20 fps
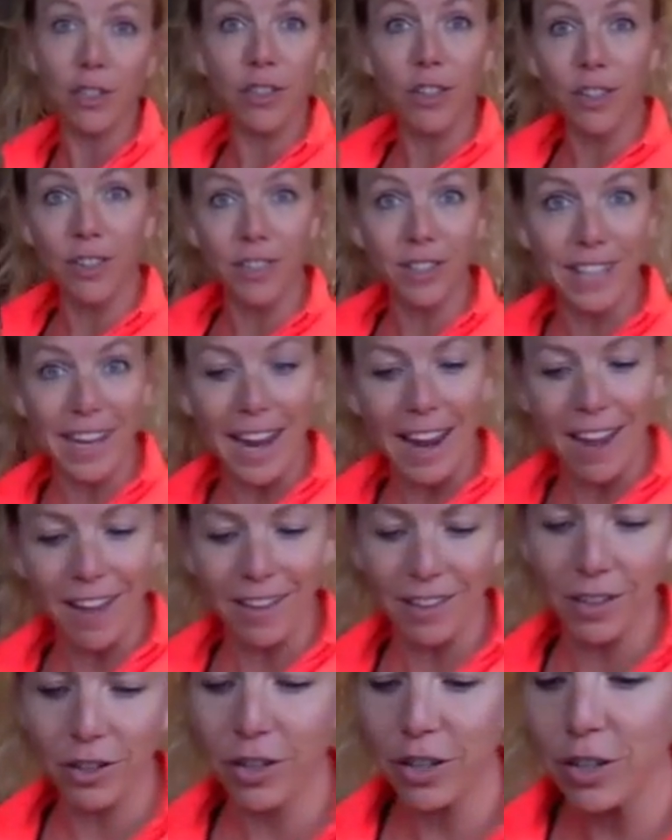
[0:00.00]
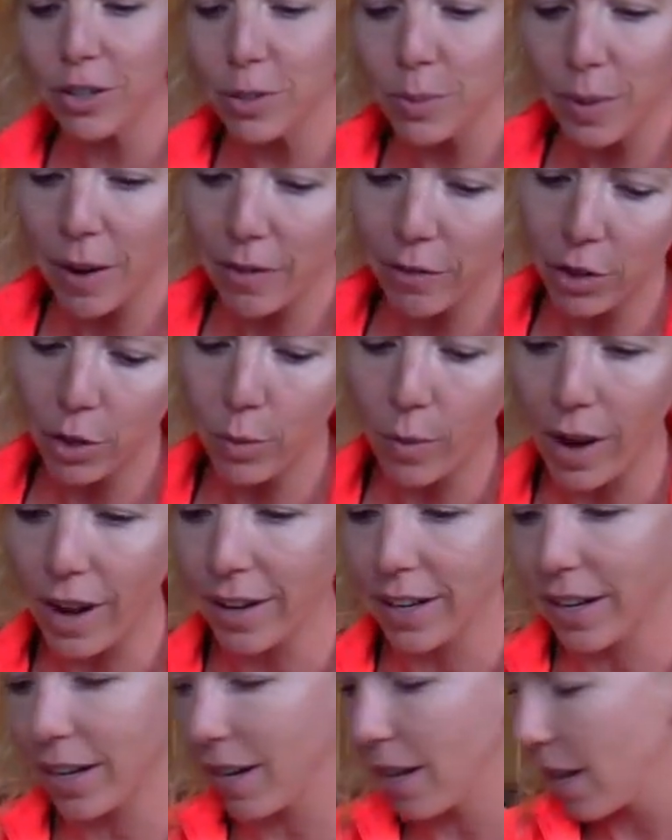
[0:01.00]
you could use kale, you could use whatever you
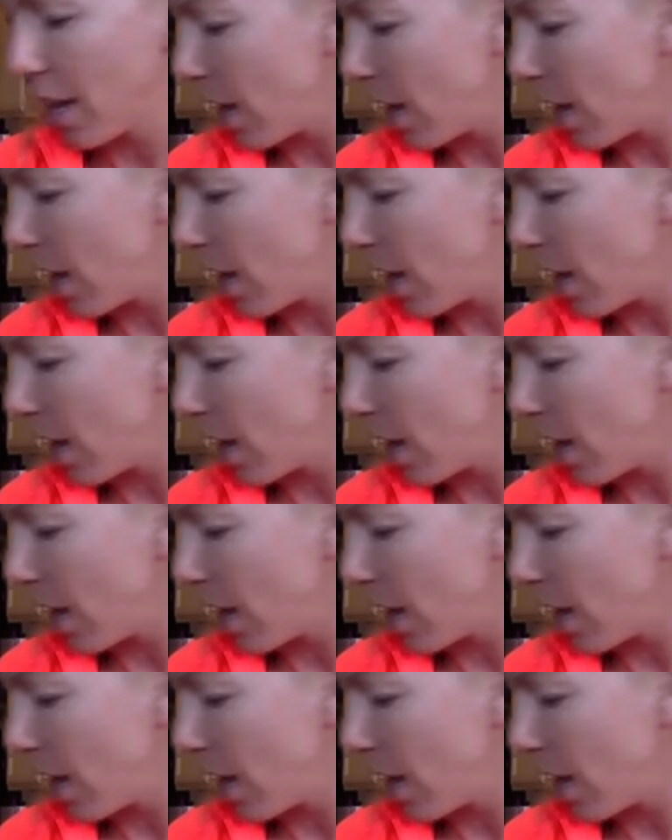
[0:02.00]
wanted.